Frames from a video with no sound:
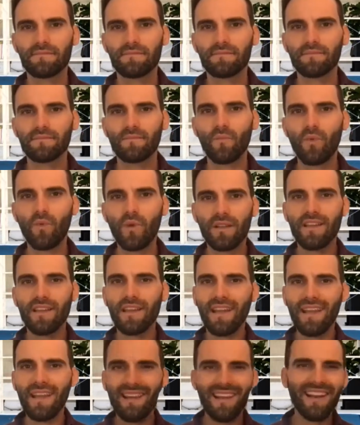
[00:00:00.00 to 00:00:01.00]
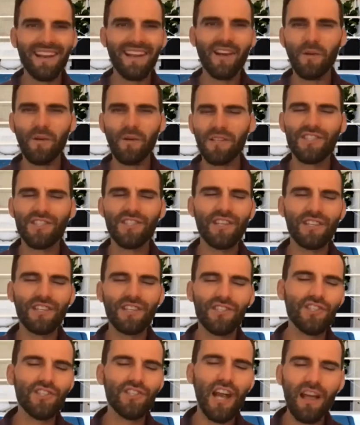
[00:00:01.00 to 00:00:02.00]
Okay. And I know
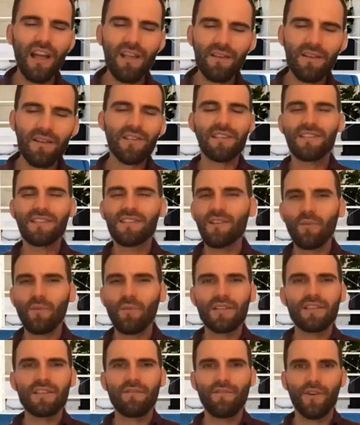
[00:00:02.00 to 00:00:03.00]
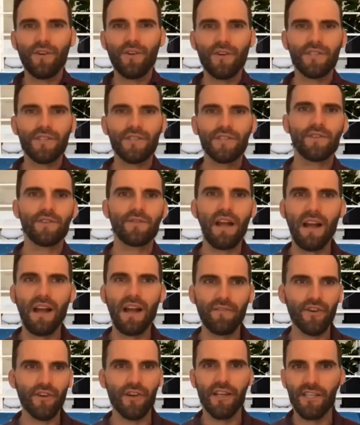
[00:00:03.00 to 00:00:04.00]
it's challenging in some ways at first to
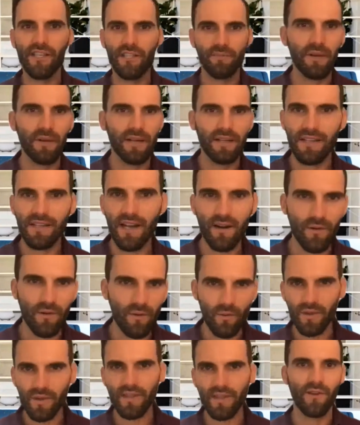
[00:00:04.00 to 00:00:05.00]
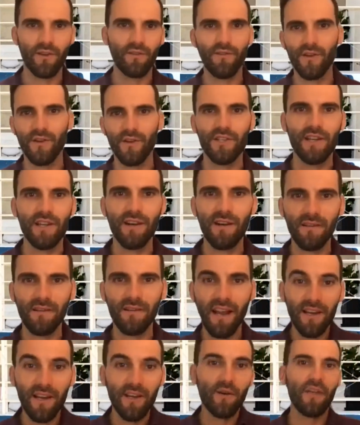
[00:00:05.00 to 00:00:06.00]
have your niche picked out within your first year.
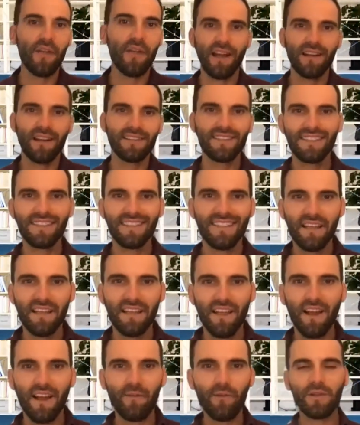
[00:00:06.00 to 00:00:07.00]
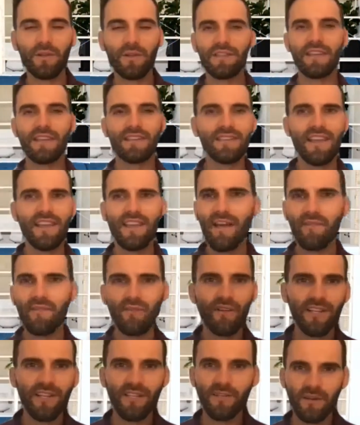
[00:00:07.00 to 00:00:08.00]
I know that. Everyone says, hey, have
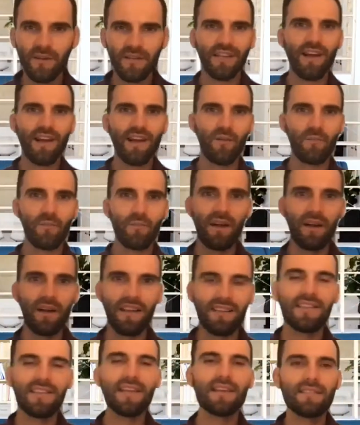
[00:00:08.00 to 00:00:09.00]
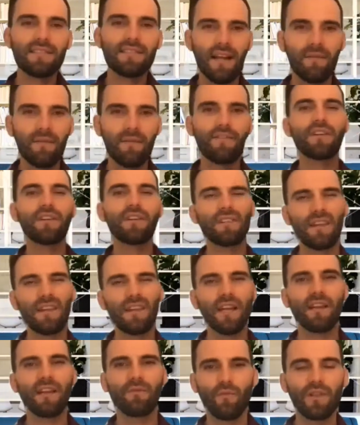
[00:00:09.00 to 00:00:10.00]
your niche picked out, but it takes time for you to
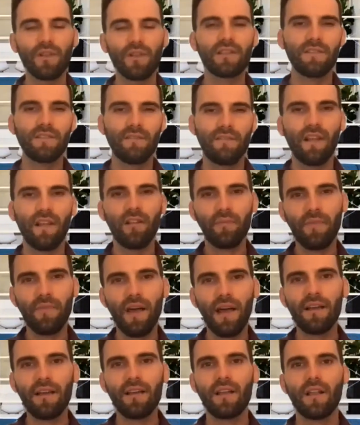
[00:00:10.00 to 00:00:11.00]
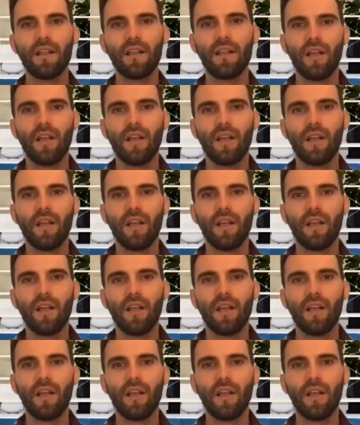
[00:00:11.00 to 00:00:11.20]
kind of really develop that.